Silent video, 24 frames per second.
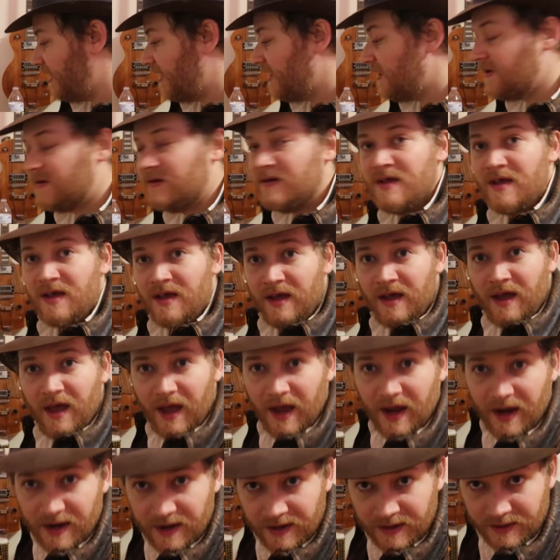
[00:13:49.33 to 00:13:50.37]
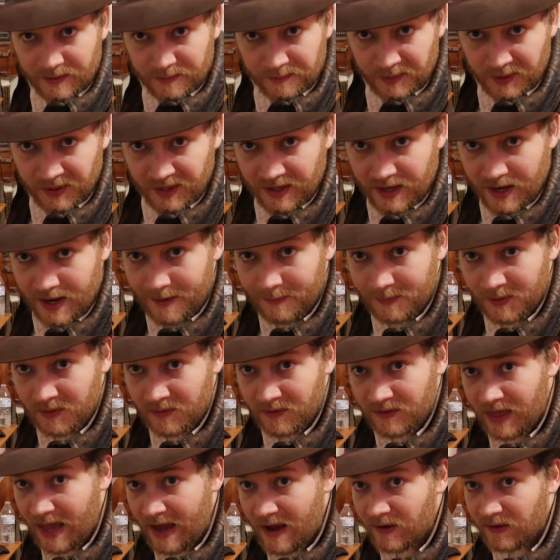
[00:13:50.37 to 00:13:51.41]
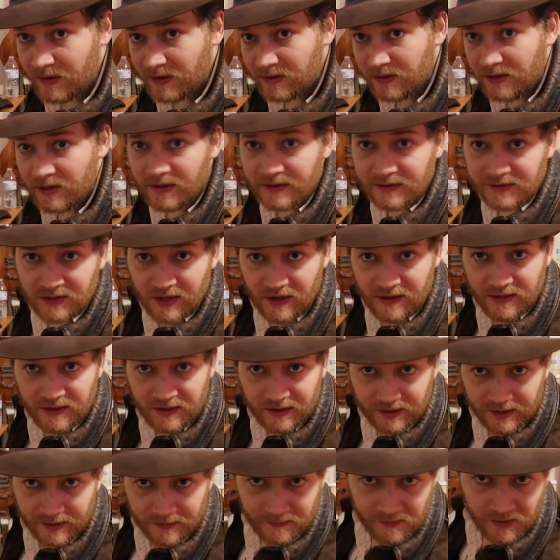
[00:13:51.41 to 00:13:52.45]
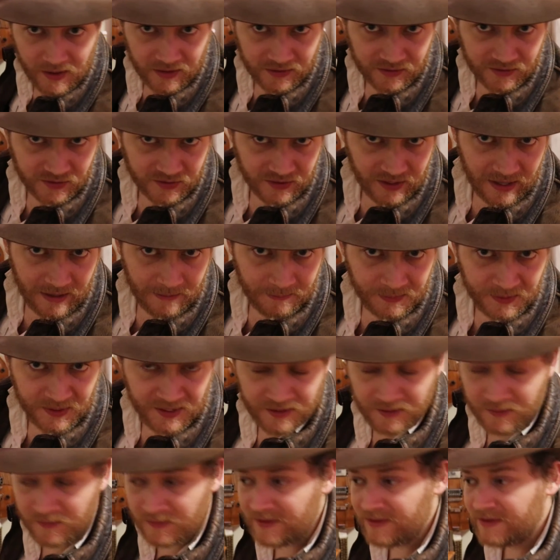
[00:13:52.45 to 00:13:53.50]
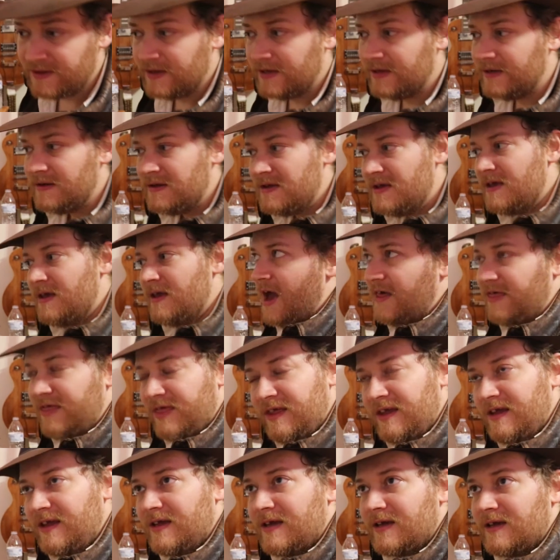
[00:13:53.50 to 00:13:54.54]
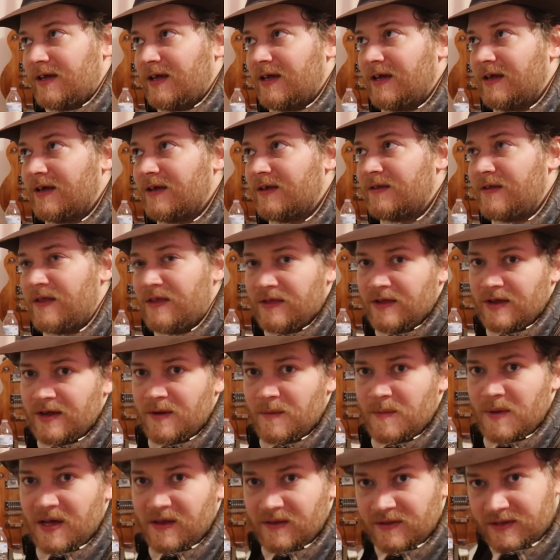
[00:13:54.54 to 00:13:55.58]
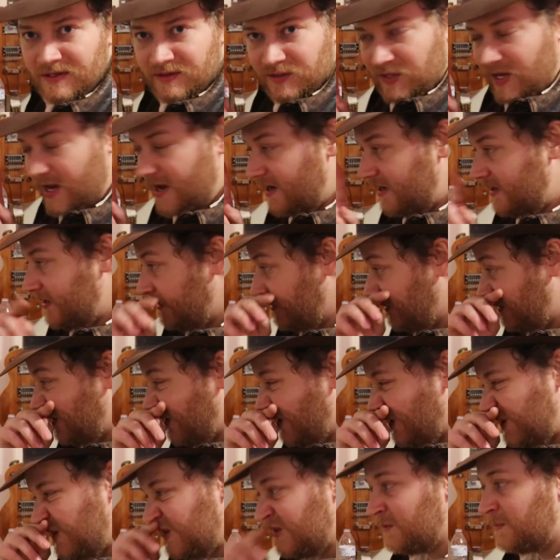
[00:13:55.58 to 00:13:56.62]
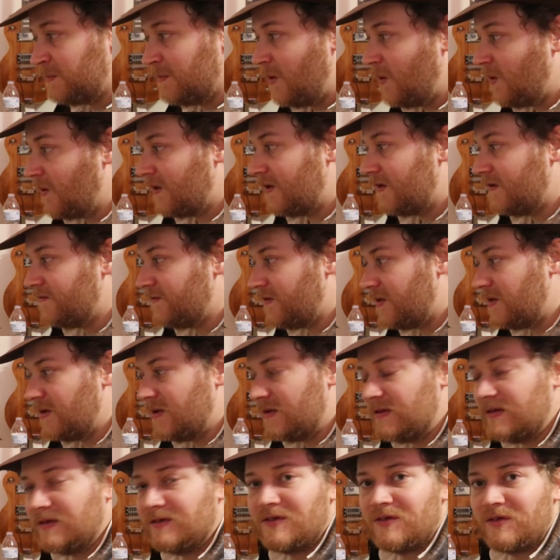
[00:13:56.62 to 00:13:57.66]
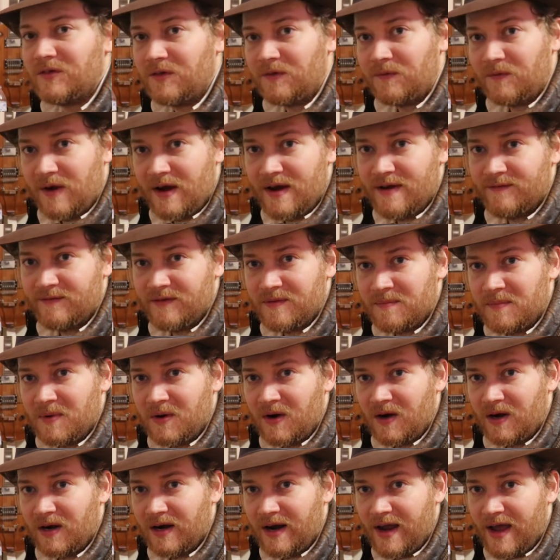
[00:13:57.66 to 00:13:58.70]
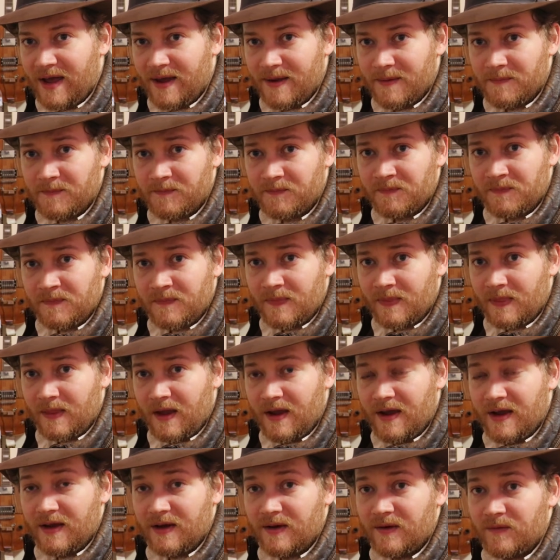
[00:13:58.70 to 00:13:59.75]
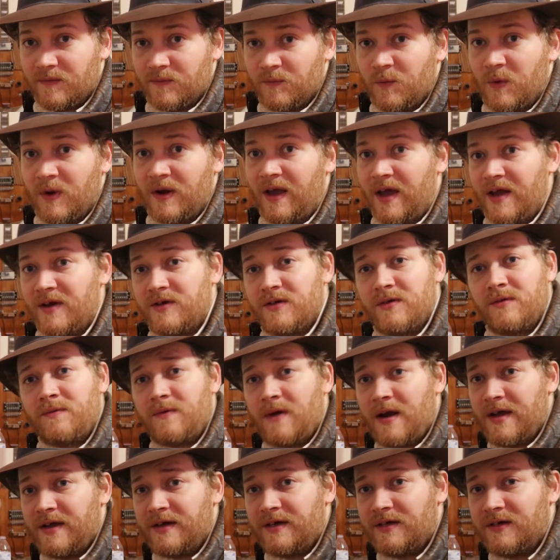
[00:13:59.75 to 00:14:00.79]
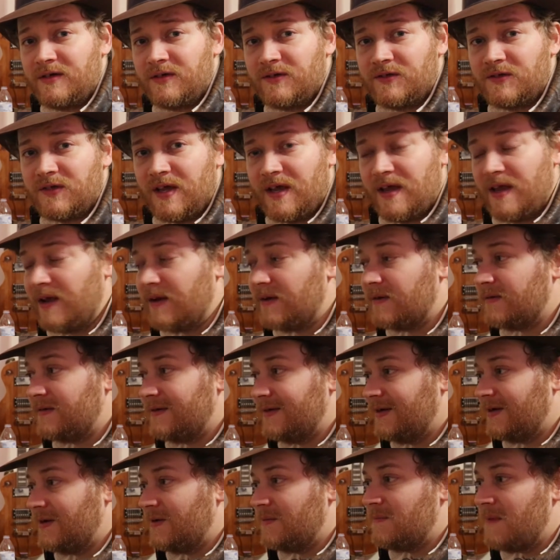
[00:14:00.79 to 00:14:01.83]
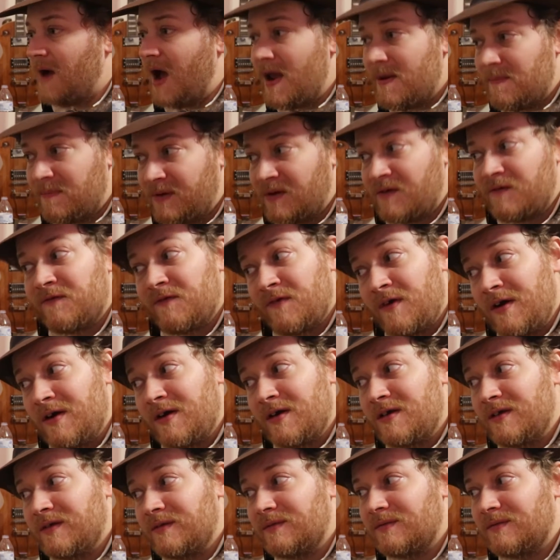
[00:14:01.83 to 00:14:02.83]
out, and I'm pretty happy with how it looks. I think I'm gonna stop here with it. I think the thing about this hat is this is a Raven bar hat. And when I do Raiders, and you know, my preferred